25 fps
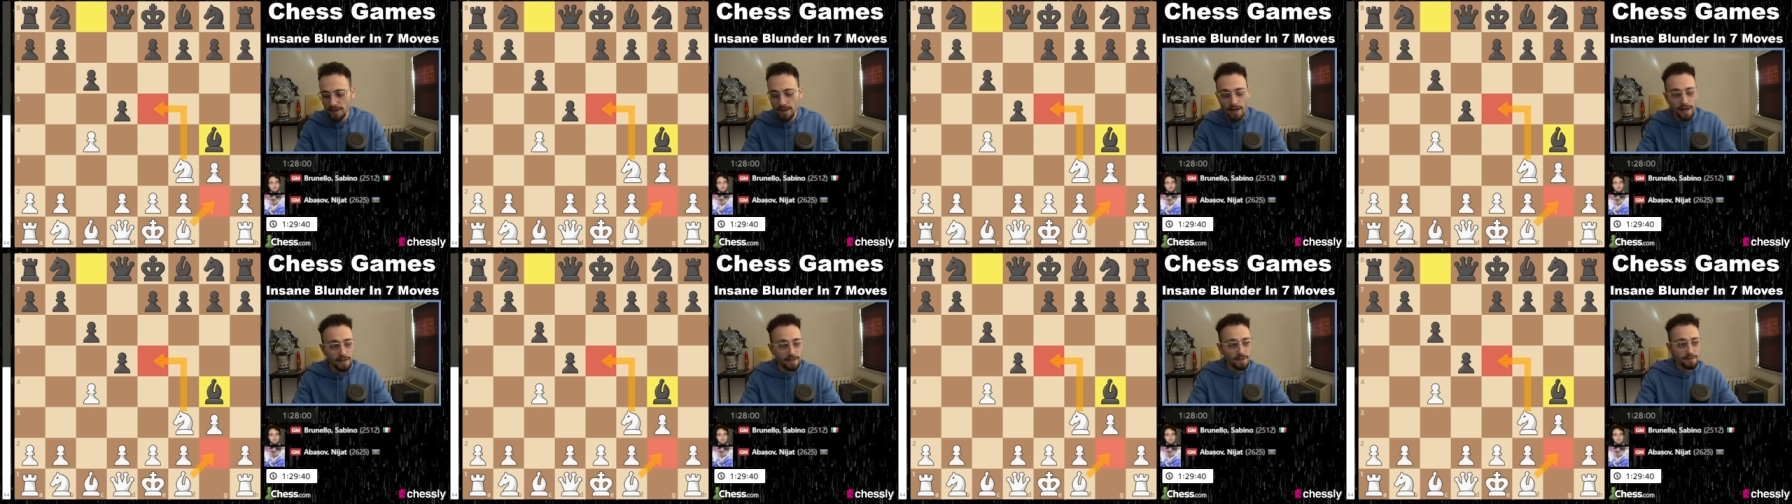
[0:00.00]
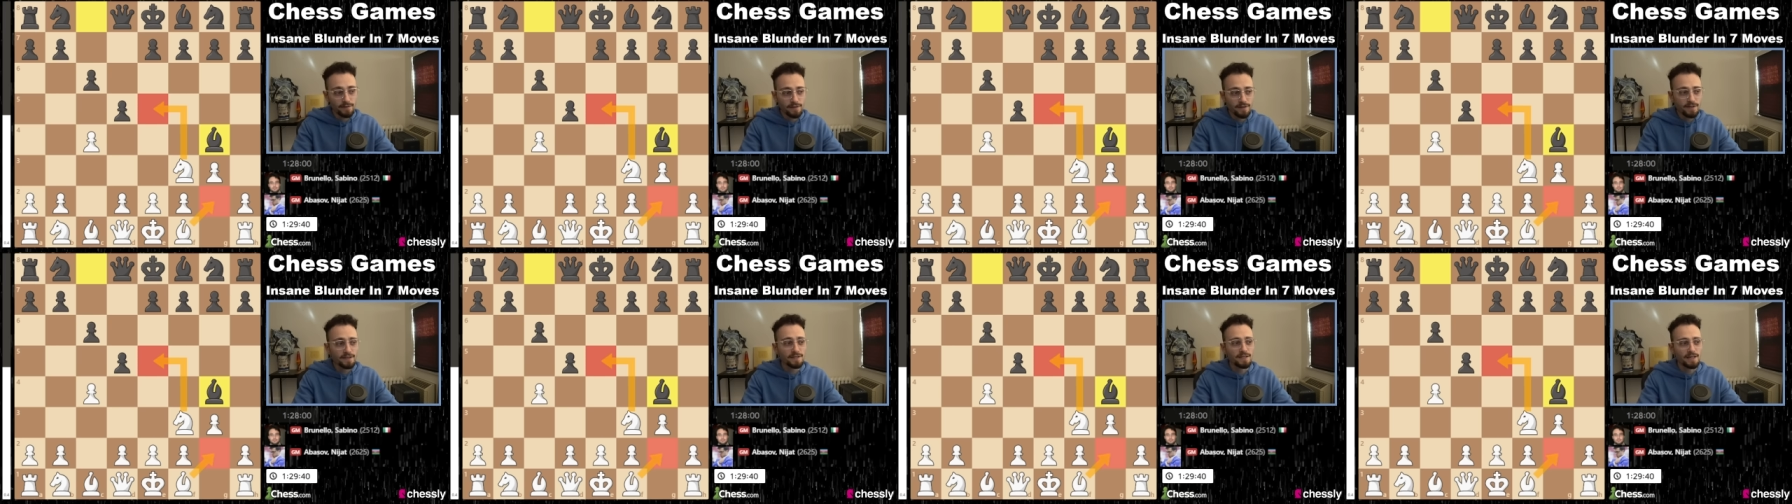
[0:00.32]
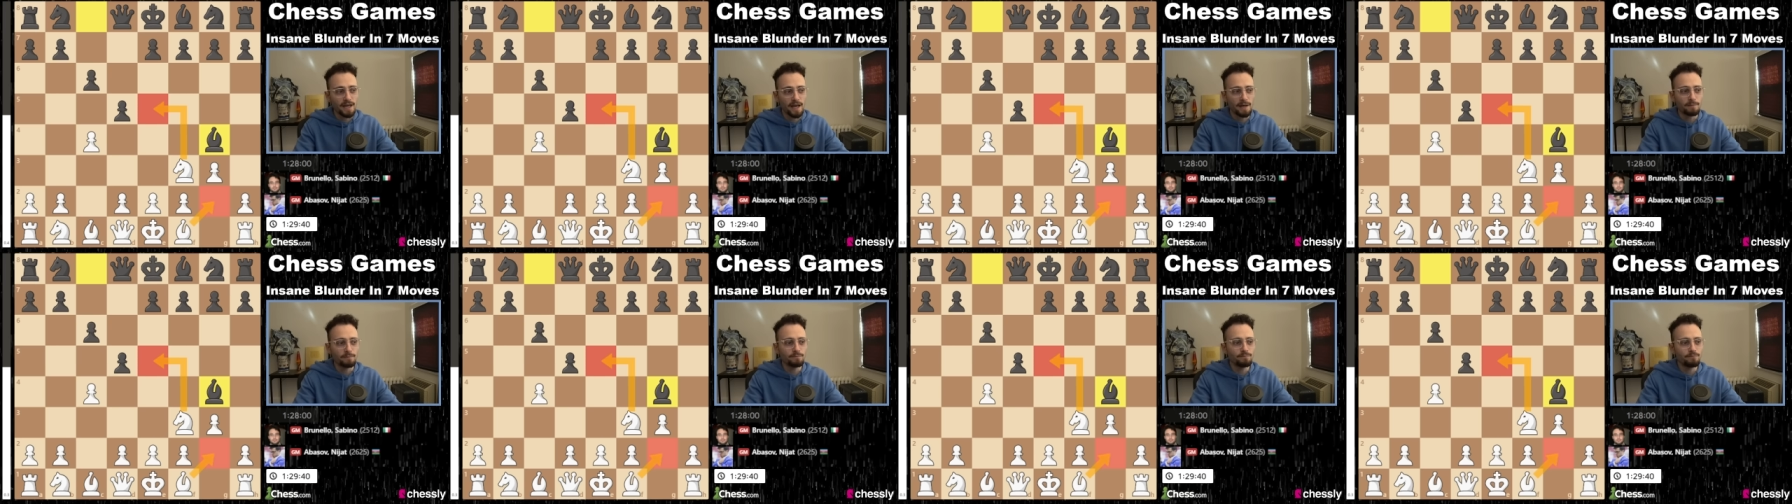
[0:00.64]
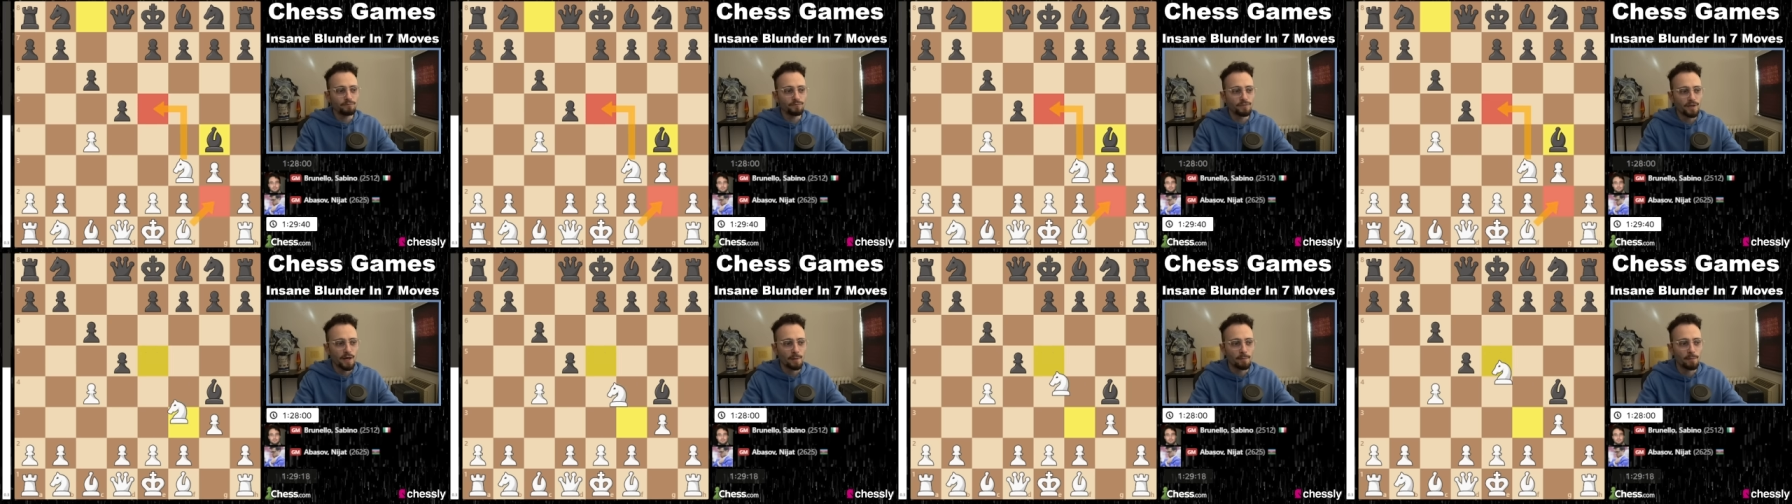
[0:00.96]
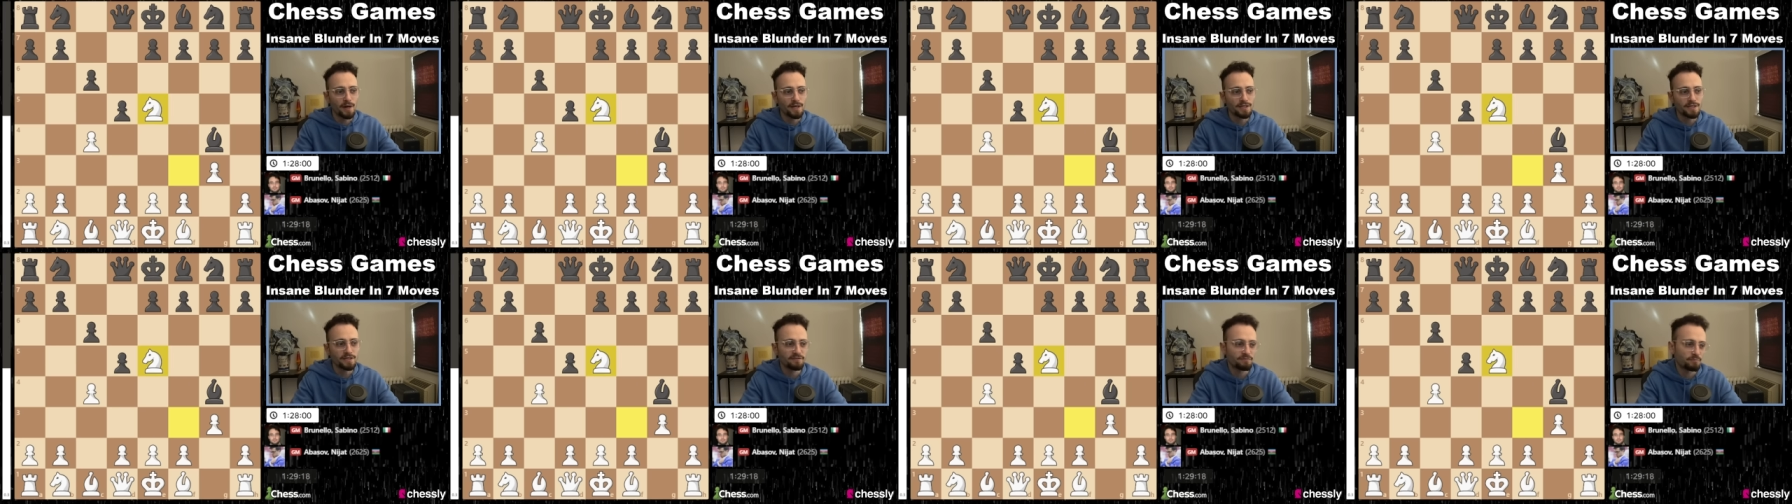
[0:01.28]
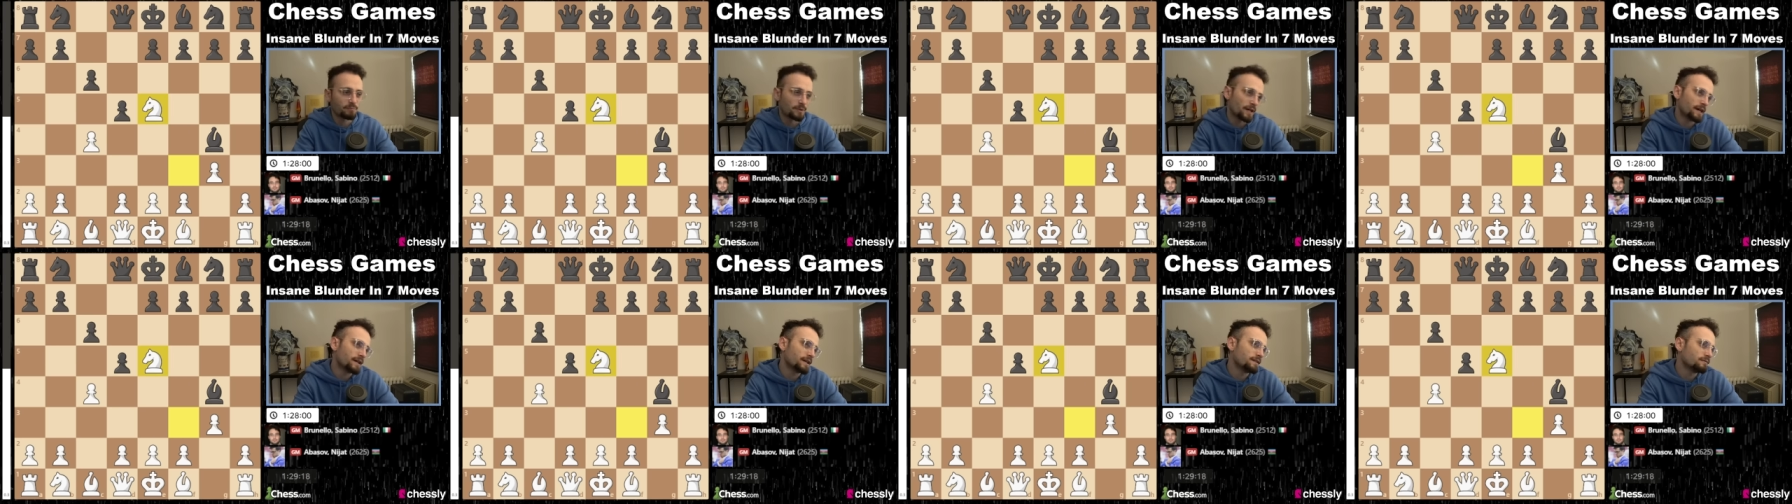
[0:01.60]
And in this game, Abbasov
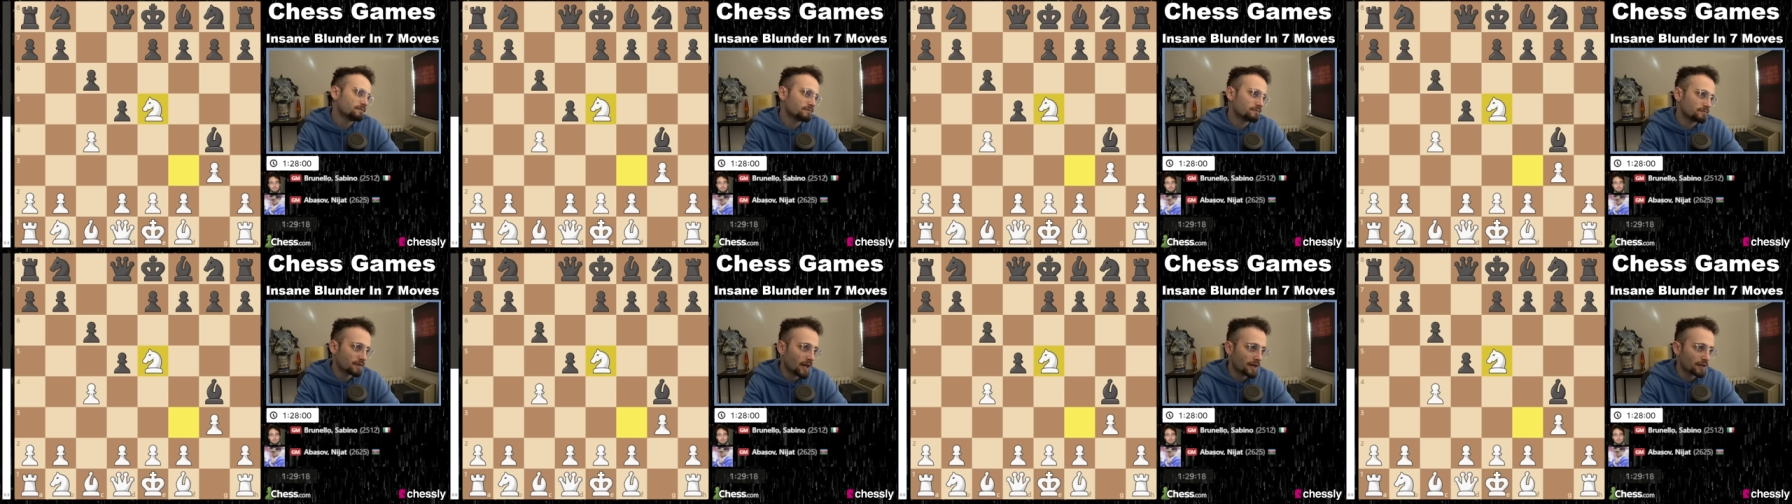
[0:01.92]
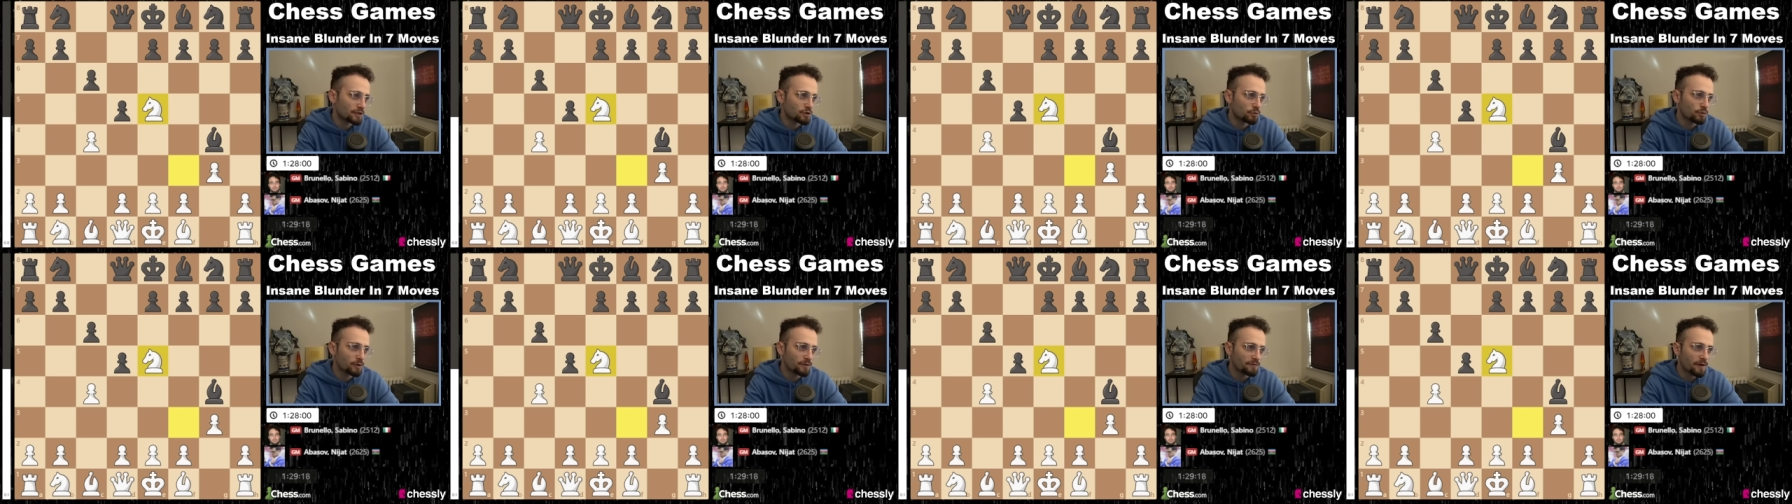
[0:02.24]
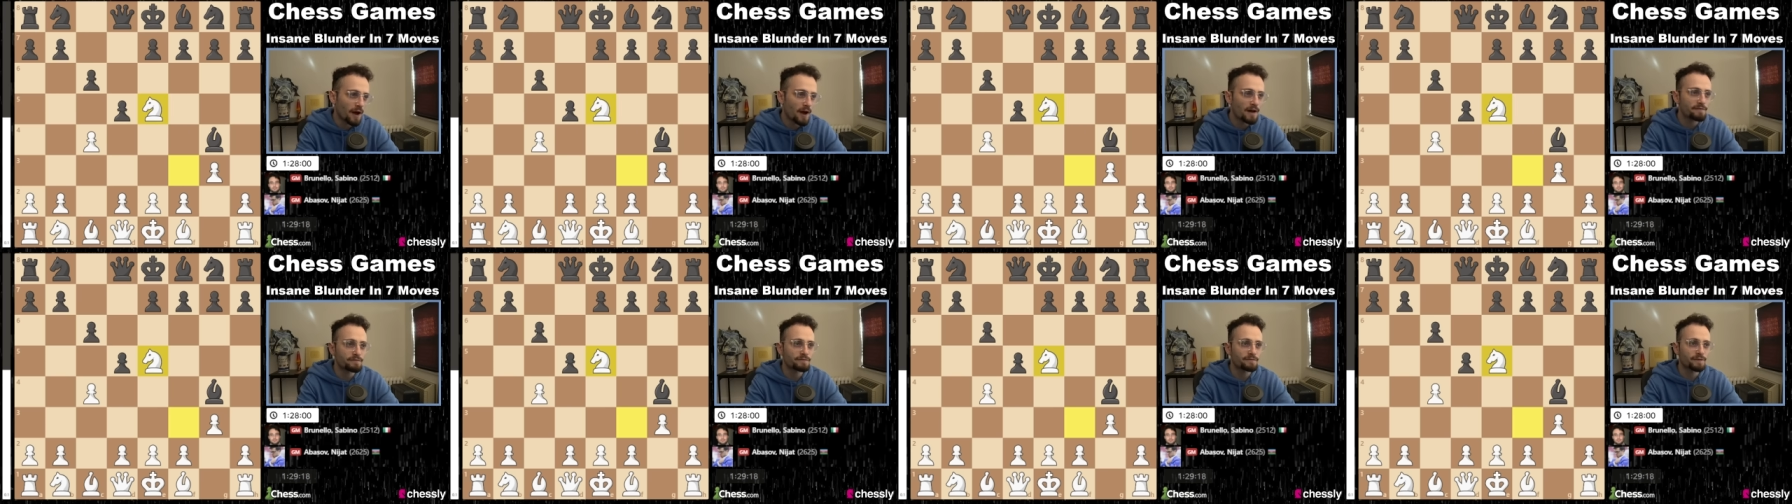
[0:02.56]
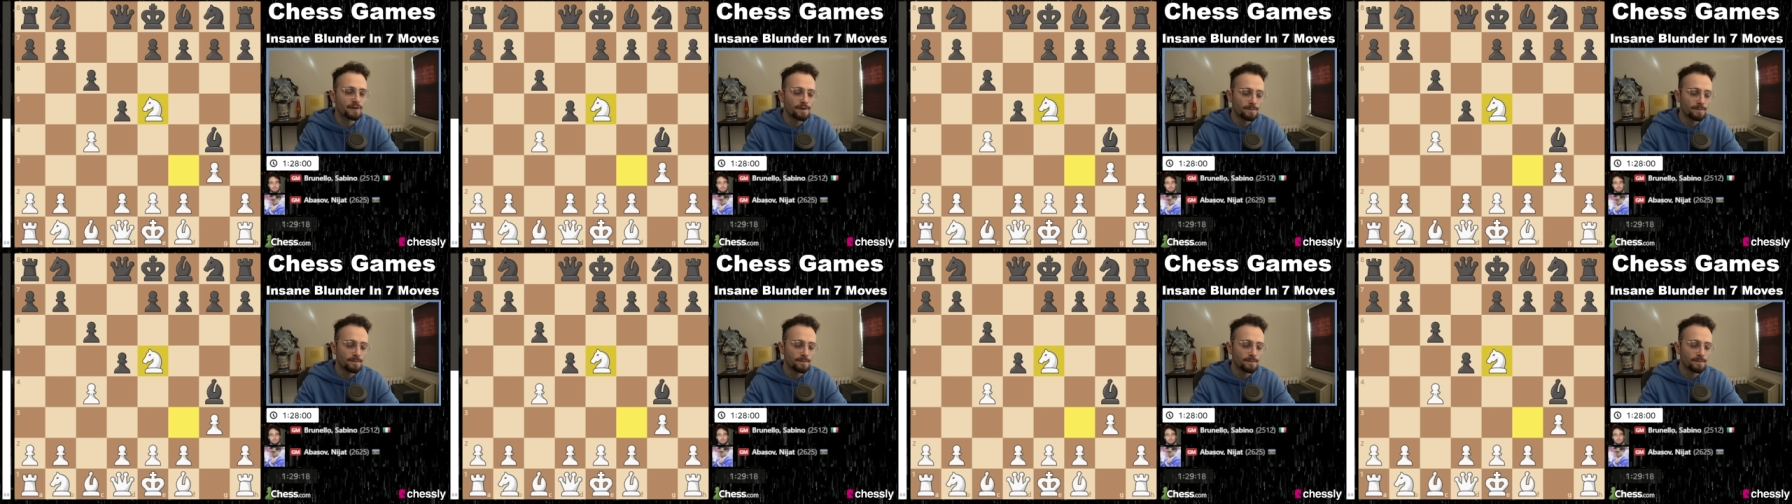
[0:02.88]
played knight to e5